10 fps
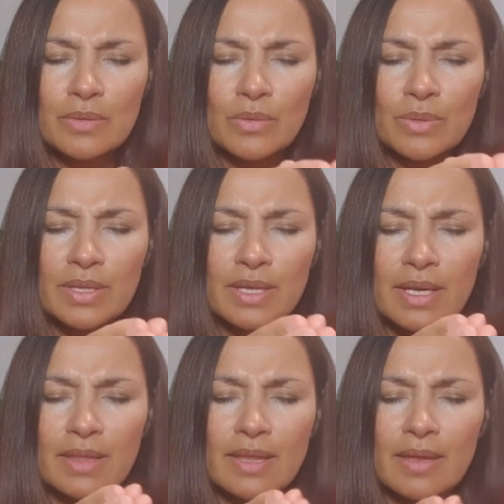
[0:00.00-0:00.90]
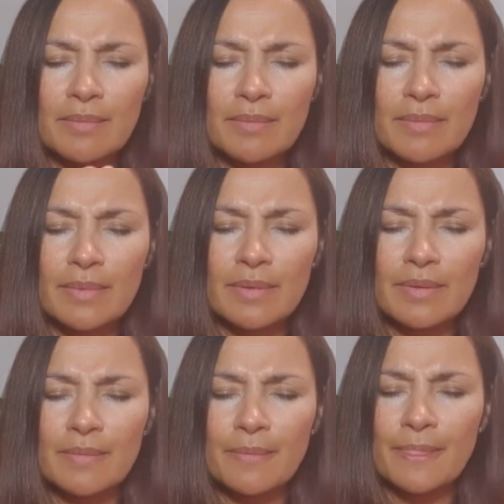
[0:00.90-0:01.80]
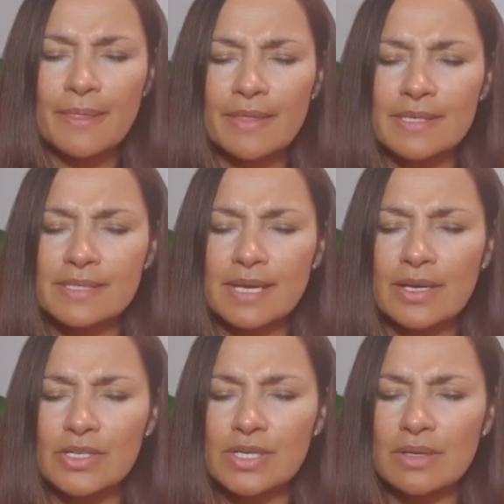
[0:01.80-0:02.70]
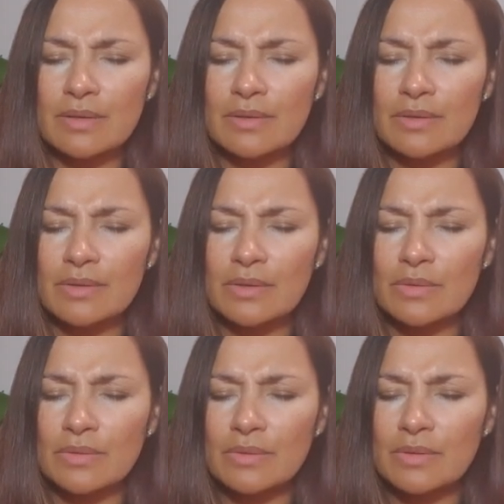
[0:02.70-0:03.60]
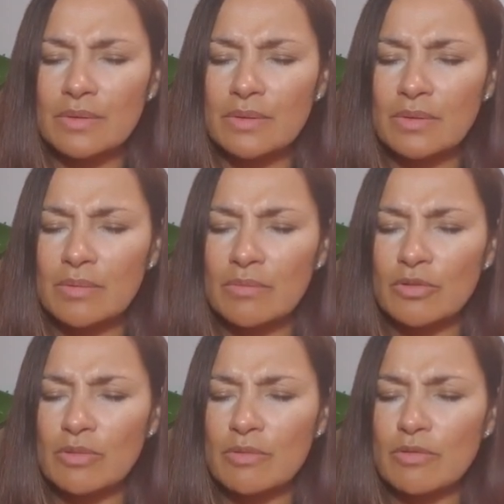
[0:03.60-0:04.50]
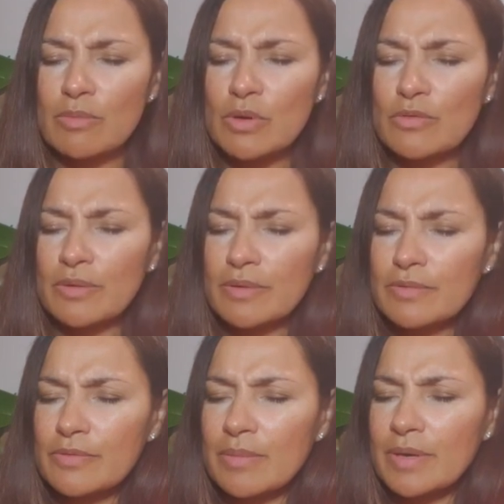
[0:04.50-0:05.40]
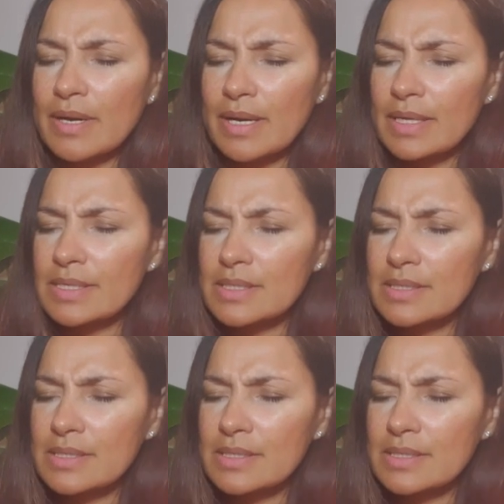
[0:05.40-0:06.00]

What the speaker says: We take this energy. We remove it from your heart.